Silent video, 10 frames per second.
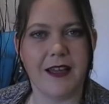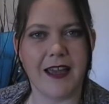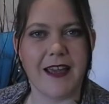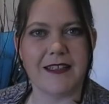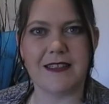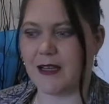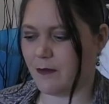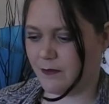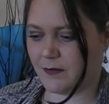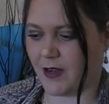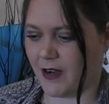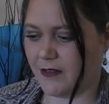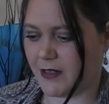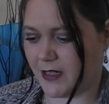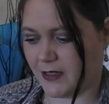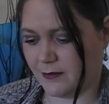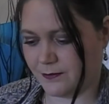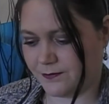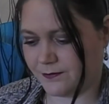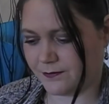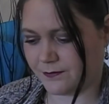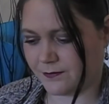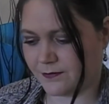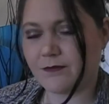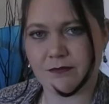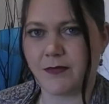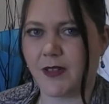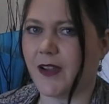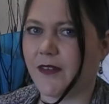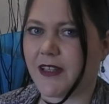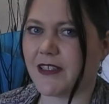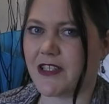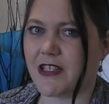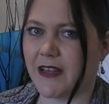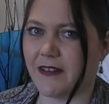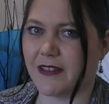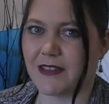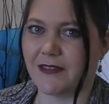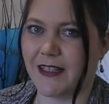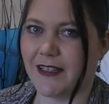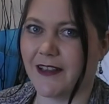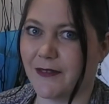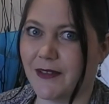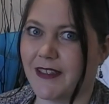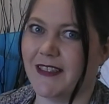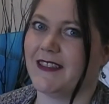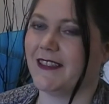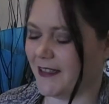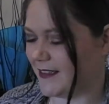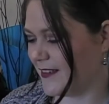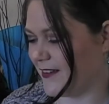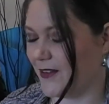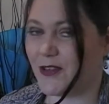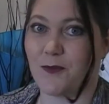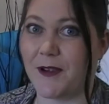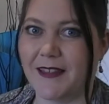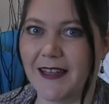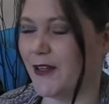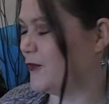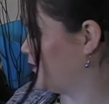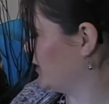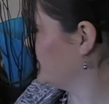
And I reckon sharing is the way to go with this. So spread the love.